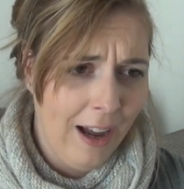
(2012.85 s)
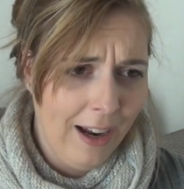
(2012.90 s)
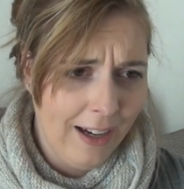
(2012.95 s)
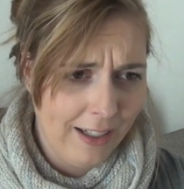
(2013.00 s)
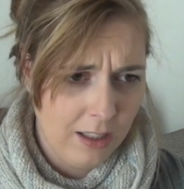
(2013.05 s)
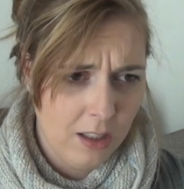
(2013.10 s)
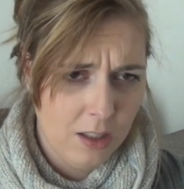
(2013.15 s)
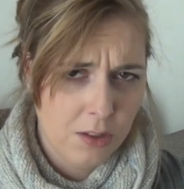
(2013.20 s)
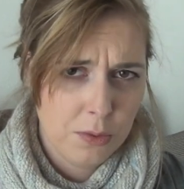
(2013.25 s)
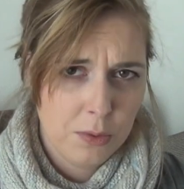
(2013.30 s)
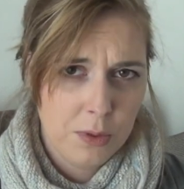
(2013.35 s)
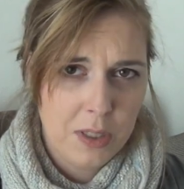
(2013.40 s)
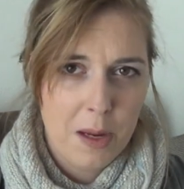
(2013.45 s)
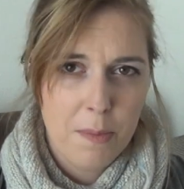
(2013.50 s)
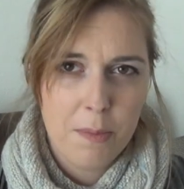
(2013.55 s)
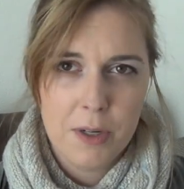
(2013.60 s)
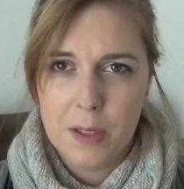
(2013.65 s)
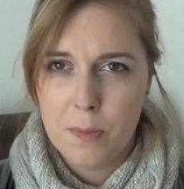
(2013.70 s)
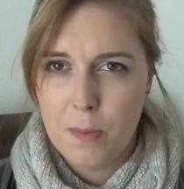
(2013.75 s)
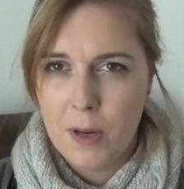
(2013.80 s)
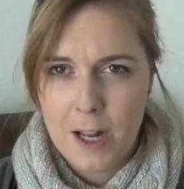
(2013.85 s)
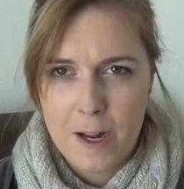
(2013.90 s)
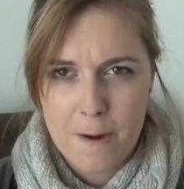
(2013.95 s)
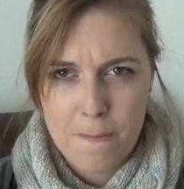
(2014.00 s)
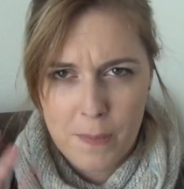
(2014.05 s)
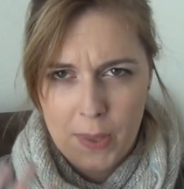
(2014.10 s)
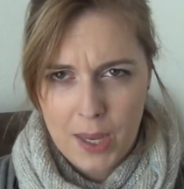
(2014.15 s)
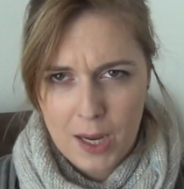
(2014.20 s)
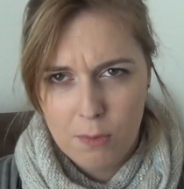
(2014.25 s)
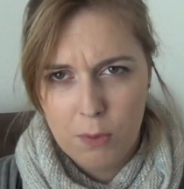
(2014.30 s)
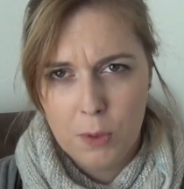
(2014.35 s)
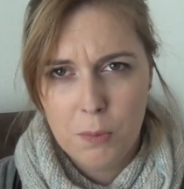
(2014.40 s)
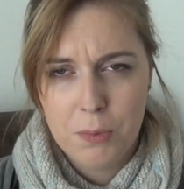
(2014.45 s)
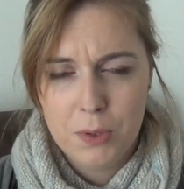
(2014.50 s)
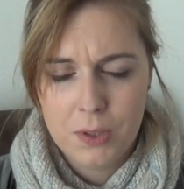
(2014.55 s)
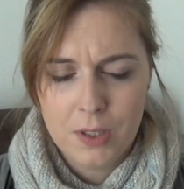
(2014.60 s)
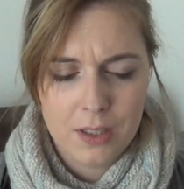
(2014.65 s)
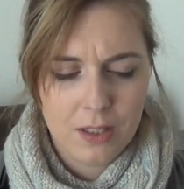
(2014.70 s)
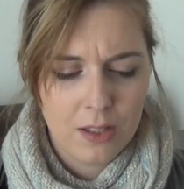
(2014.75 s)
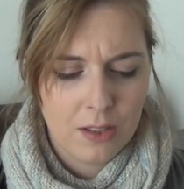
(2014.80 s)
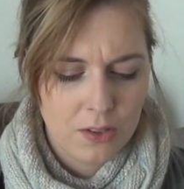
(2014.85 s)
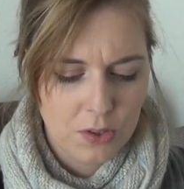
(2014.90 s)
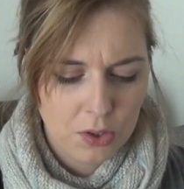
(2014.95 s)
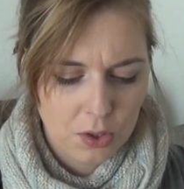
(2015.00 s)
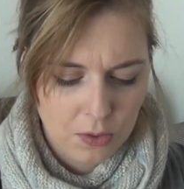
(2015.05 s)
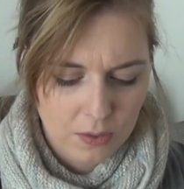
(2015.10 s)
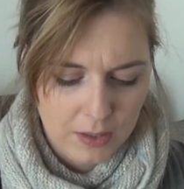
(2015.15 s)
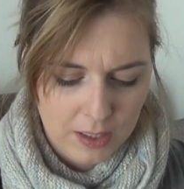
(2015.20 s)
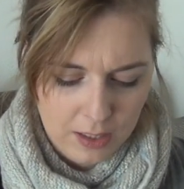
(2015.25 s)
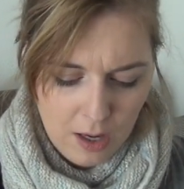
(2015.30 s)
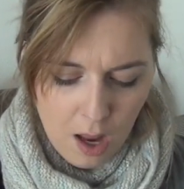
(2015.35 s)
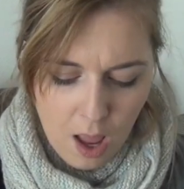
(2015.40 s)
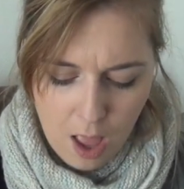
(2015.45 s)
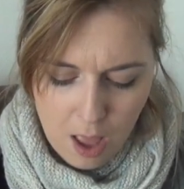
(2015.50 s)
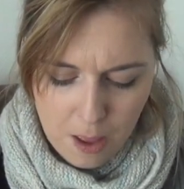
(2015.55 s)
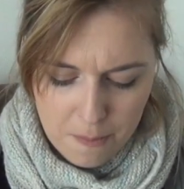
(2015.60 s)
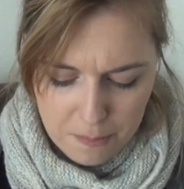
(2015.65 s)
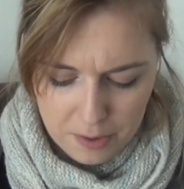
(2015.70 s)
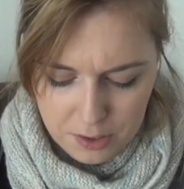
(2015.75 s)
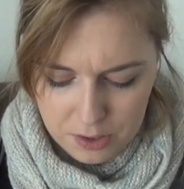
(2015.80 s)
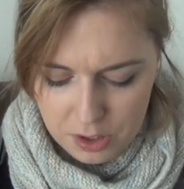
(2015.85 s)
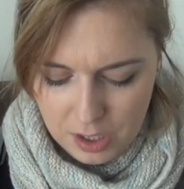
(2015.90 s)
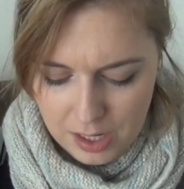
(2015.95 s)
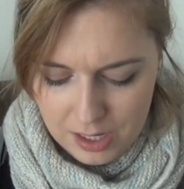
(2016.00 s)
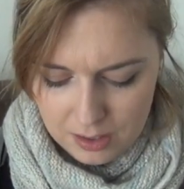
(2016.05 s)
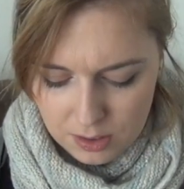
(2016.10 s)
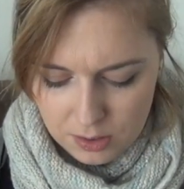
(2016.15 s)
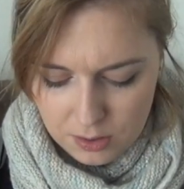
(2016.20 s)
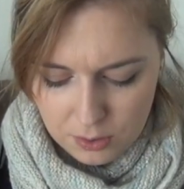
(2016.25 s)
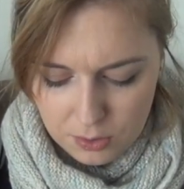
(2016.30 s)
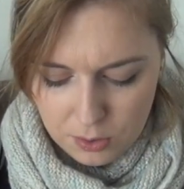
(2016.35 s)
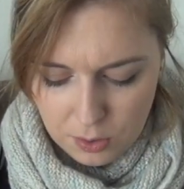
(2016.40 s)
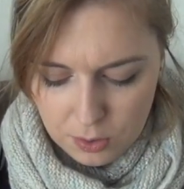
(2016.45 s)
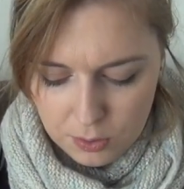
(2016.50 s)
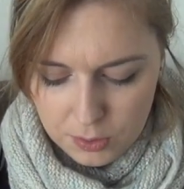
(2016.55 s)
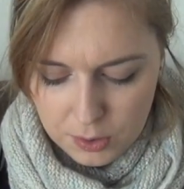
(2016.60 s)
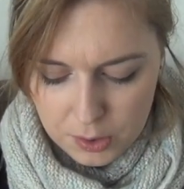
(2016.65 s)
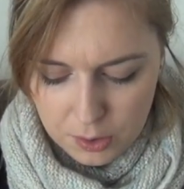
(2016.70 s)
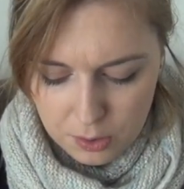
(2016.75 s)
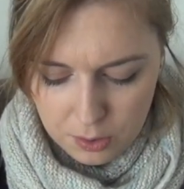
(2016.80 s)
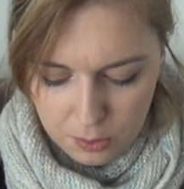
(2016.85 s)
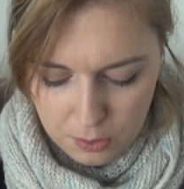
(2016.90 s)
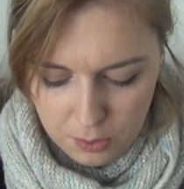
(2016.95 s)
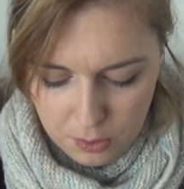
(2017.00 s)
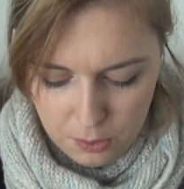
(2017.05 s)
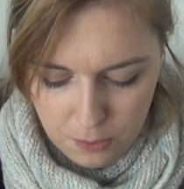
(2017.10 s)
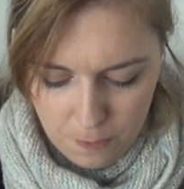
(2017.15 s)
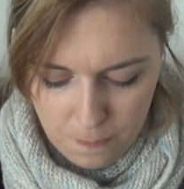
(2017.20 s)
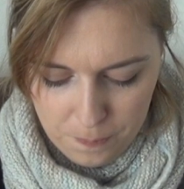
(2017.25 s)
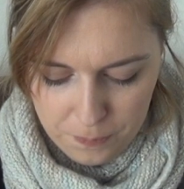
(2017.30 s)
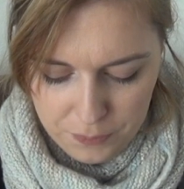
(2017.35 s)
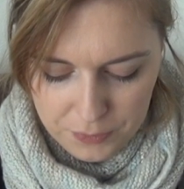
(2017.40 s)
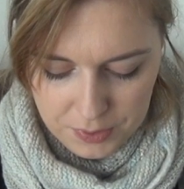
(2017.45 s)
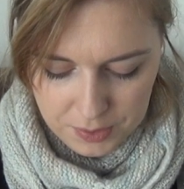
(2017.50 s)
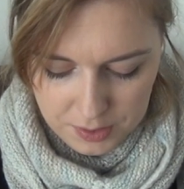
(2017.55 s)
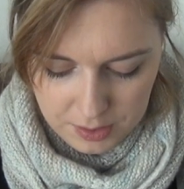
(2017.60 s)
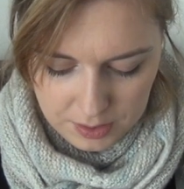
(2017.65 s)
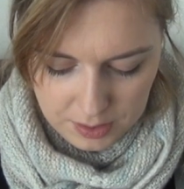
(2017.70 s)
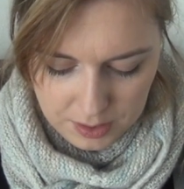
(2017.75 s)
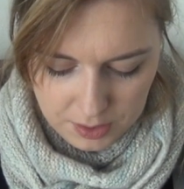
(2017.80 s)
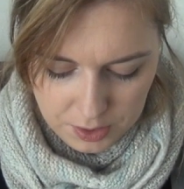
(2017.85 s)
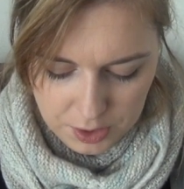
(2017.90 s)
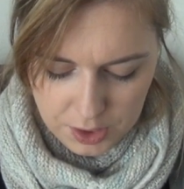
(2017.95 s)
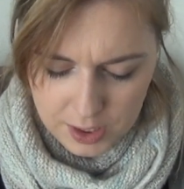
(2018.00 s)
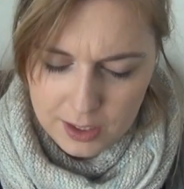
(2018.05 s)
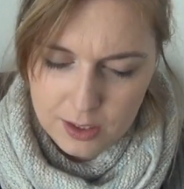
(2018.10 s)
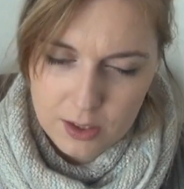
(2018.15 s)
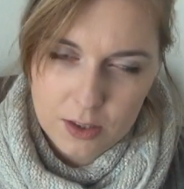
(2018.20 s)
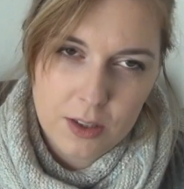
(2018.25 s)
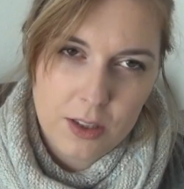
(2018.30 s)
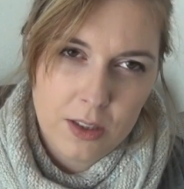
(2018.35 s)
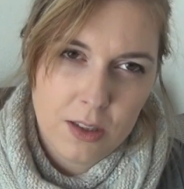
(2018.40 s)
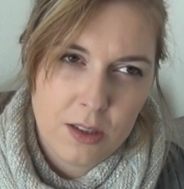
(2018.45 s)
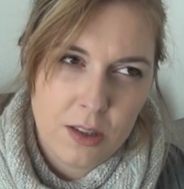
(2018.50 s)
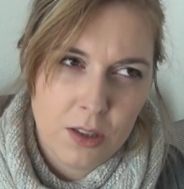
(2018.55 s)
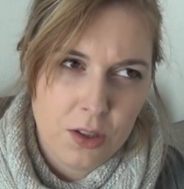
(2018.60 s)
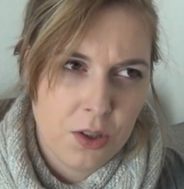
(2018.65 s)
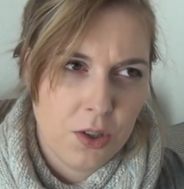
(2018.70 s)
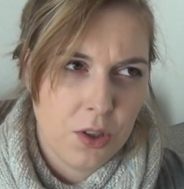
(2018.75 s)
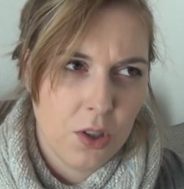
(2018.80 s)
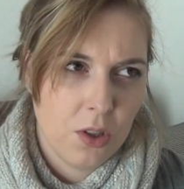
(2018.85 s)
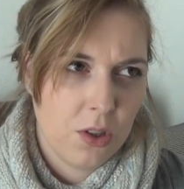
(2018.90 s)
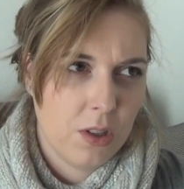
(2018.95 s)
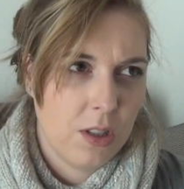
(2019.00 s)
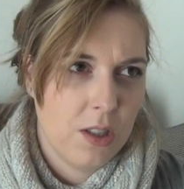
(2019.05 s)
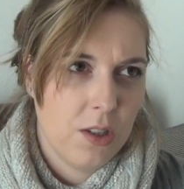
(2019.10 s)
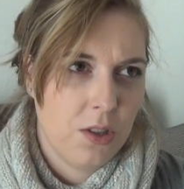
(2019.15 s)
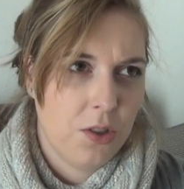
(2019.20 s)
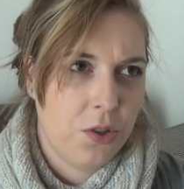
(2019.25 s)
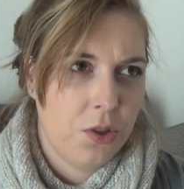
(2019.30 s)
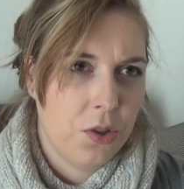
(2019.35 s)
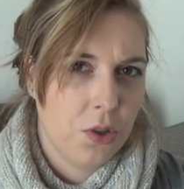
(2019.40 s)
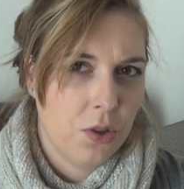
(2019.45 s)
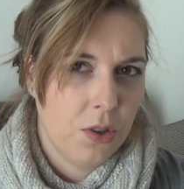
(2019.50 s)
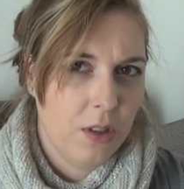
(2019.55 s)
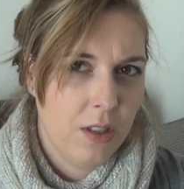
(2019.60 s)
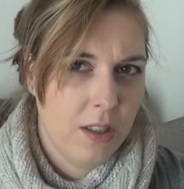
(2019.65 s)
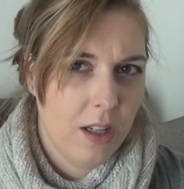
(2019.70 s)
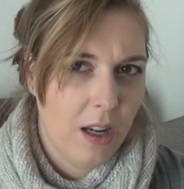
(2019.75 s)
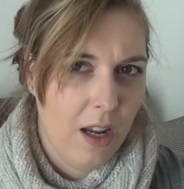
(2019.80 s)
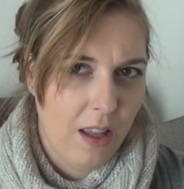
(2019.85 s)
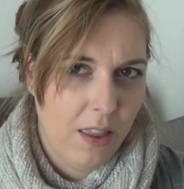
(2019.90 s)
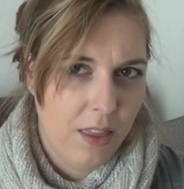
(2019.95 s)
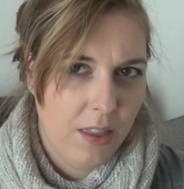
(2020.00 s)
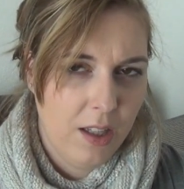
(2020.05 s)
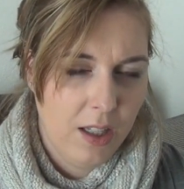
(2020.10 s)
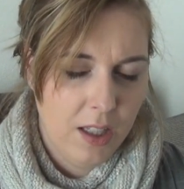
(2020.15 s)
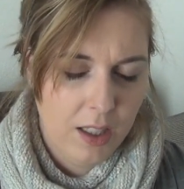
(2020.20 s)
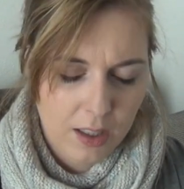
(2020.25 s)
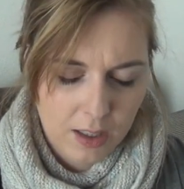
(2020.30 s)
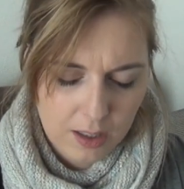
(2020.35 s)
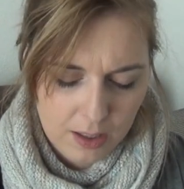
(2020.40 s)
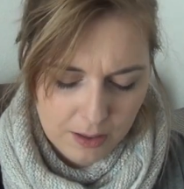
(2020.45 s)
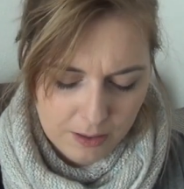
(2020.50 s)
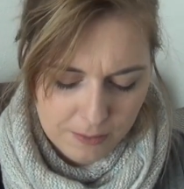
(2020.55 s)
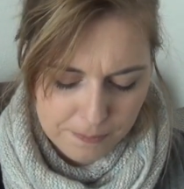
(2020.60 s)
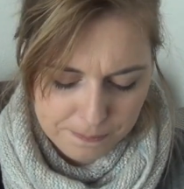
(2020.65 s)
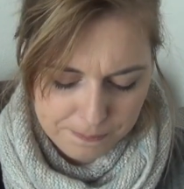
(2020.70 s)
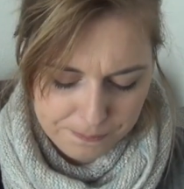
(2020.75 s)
I can't remember the name. I will put it on the screen. But she has a tutorial on, she calls this the jogless joint, I think.